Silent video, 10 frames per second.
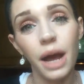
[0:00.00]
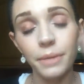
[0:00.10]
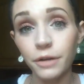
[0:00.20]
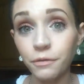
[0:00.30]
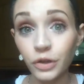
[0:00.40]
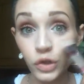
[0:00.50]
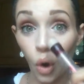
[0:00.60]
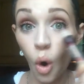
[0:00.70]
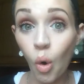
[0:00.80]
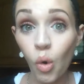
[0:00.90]
I mean, it feels
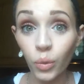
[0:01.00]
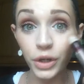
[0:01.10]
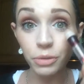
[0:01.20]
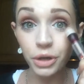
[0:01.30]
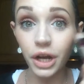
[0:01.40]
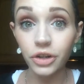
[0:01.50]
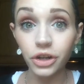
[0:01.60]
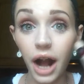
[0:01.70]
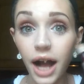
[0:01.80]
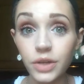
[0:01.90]
cold when you put it under
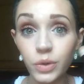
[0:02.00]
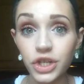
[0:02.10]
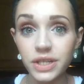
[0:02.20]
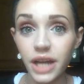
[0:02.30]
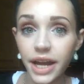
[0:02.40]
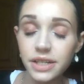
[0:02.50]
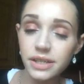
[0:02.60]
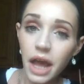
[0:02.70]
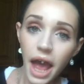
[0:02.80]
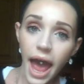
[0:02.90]
your eyes, which is nice,